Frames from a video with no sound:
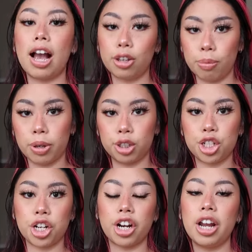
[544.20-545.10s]

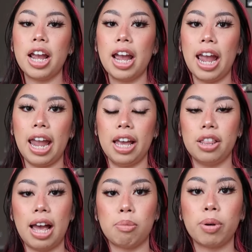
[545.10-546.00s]
acupuncture
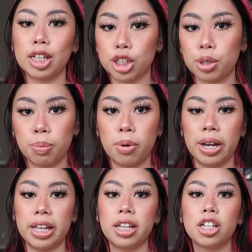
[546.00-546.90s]
and that pressure
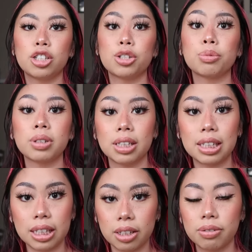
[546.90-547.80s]
point to
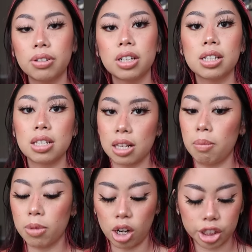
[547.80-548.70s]
relieve
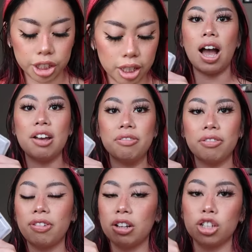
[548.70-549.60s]
some nausea. I've
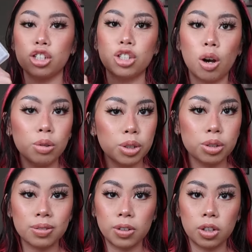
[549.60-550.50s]
found this so
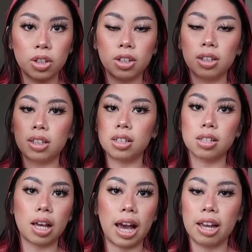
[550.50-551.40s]
useful.
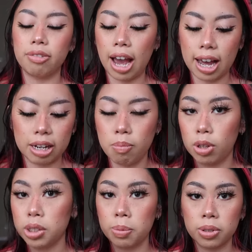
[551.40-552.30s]
I've had
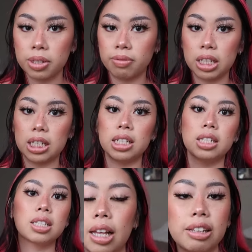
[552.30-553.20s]
multiples of
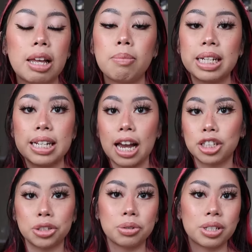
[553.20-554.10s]
these. I let my
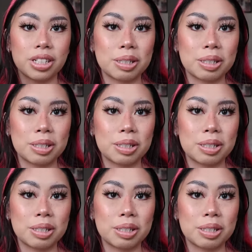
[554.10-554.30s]
dad use this